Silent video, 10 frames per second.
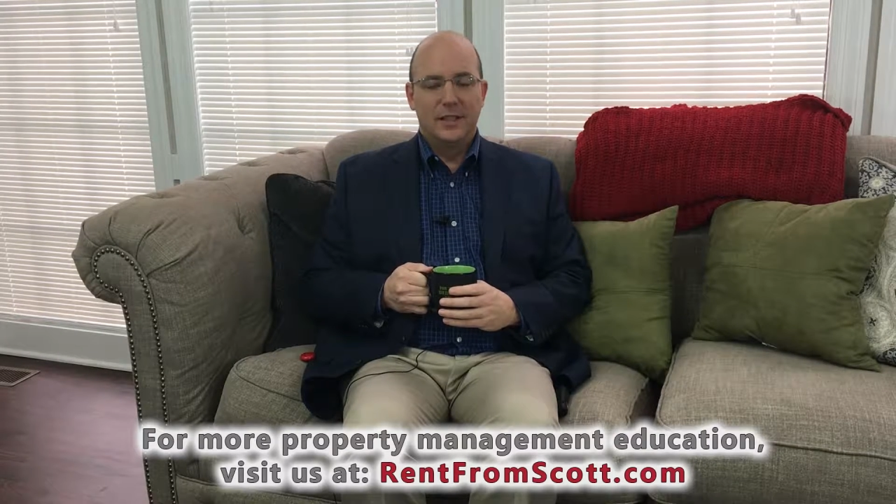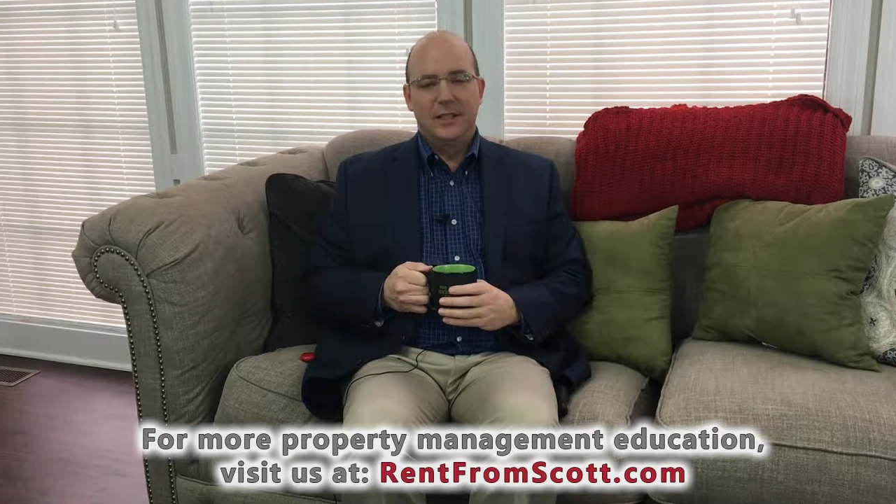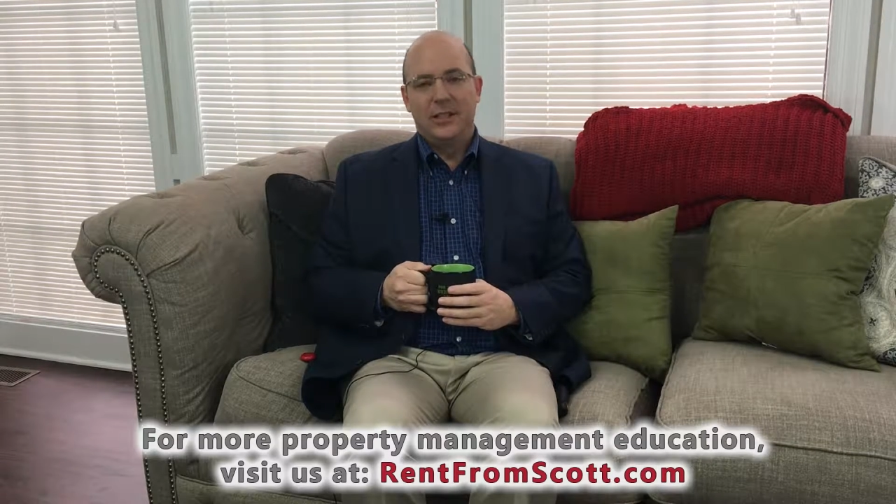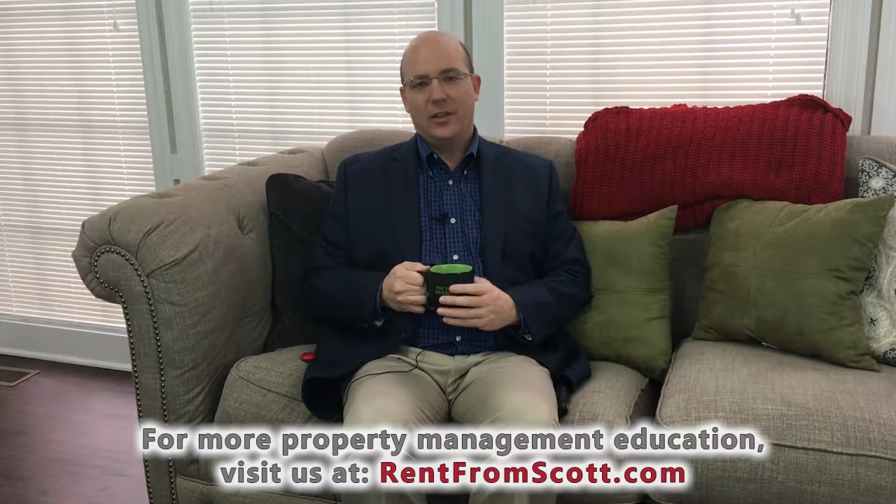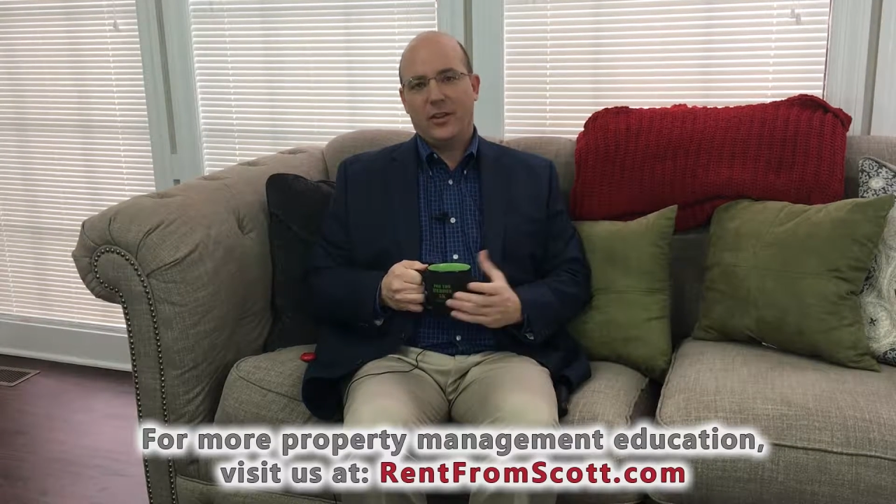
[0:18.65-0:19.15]

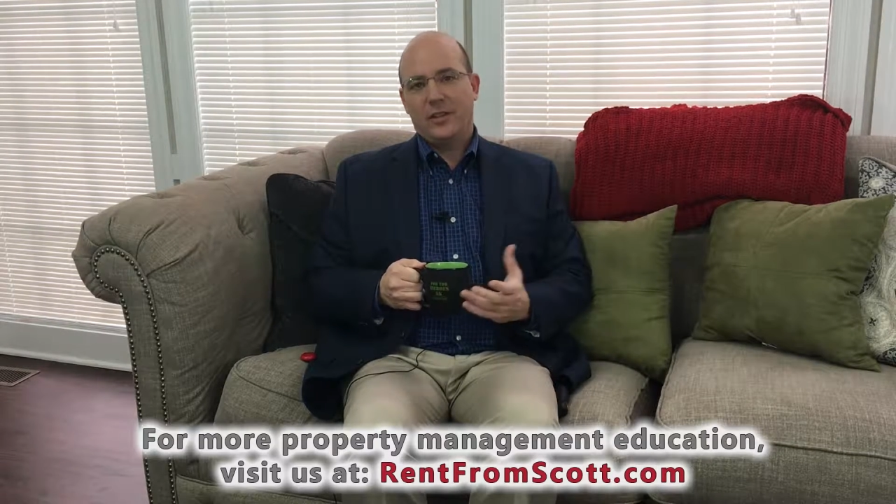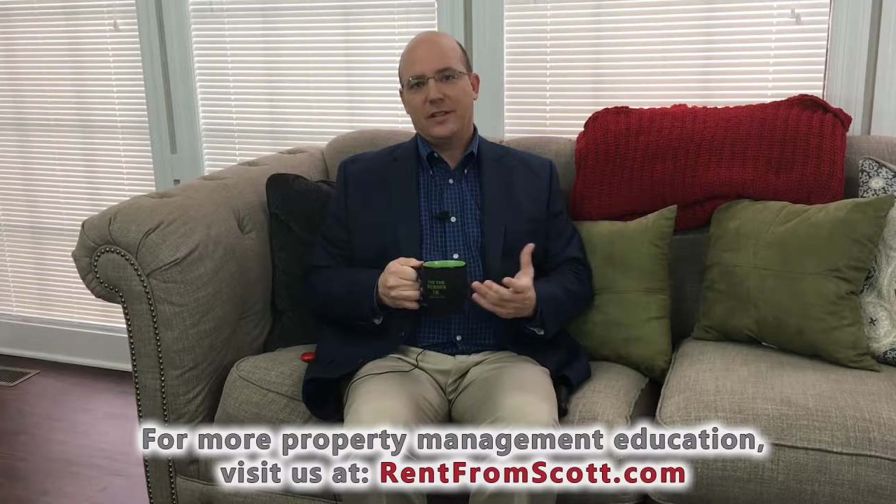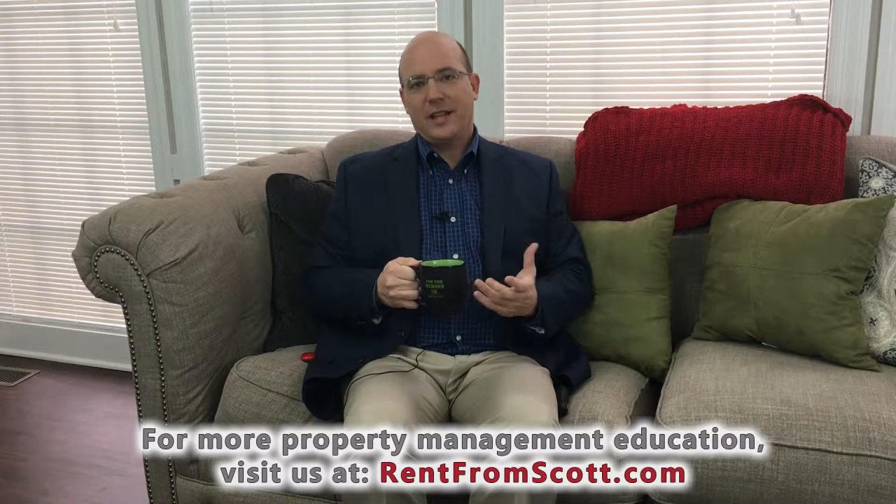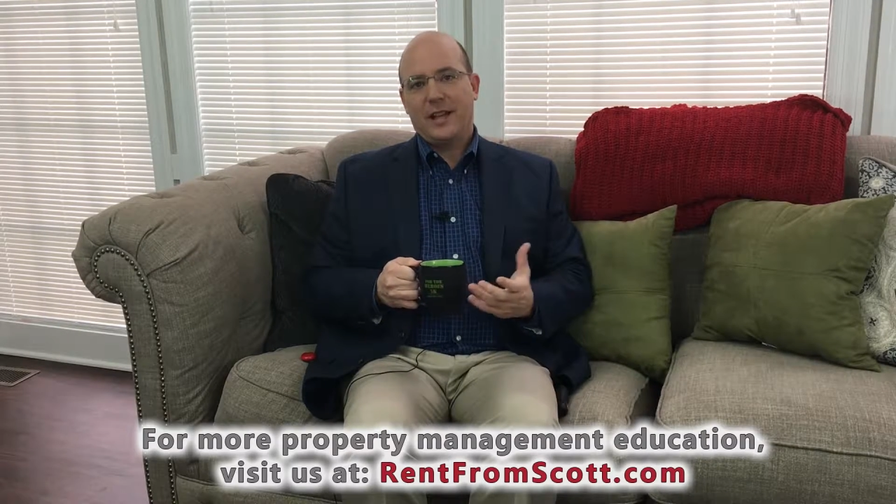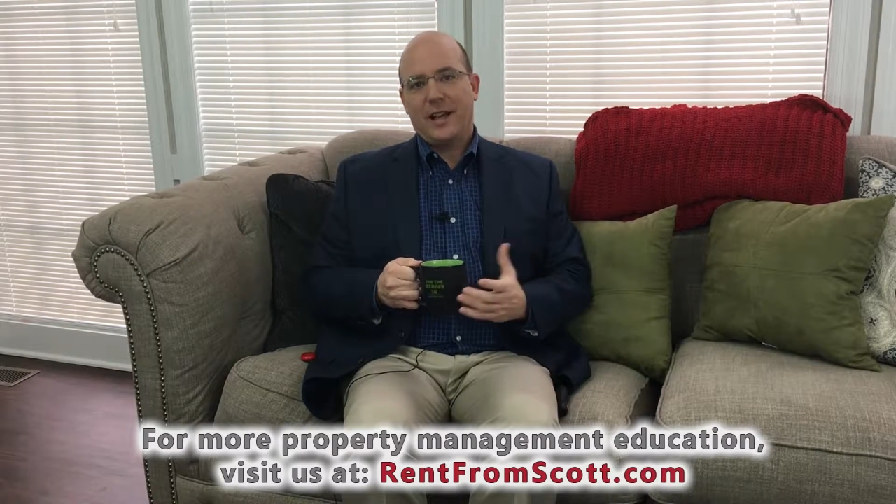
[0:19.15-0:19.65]
You know, the other
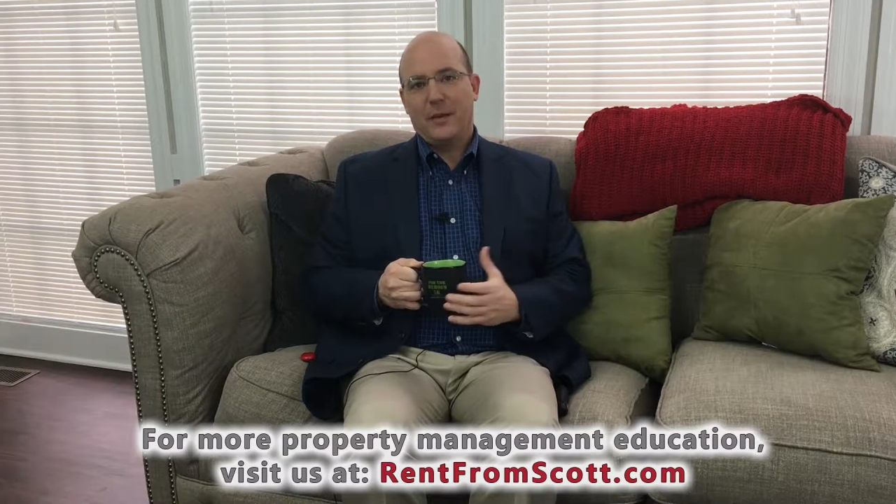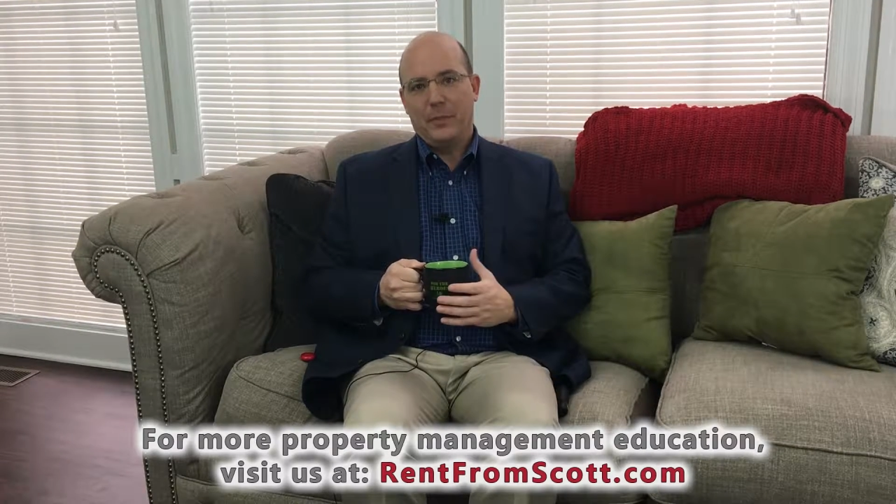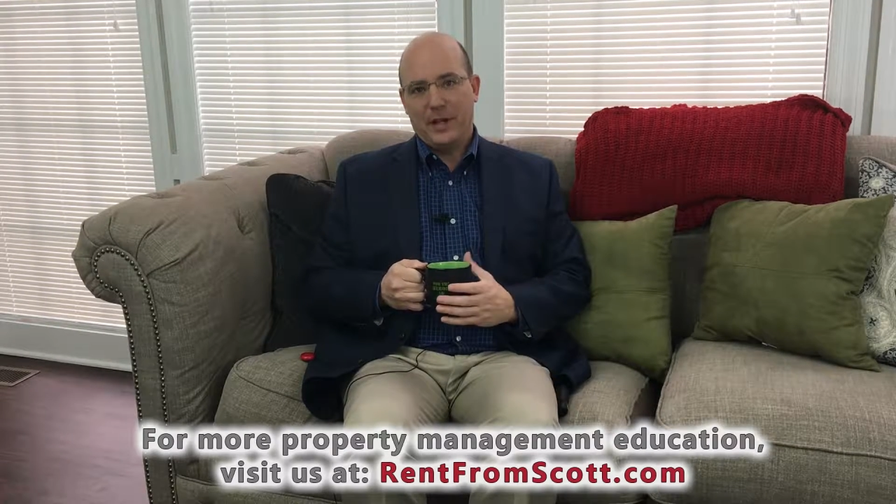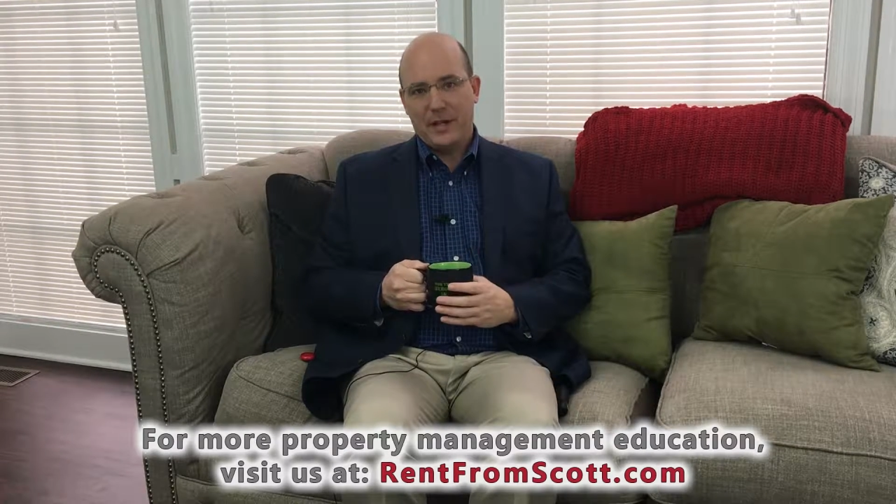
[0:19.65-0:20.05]
day I had a buddy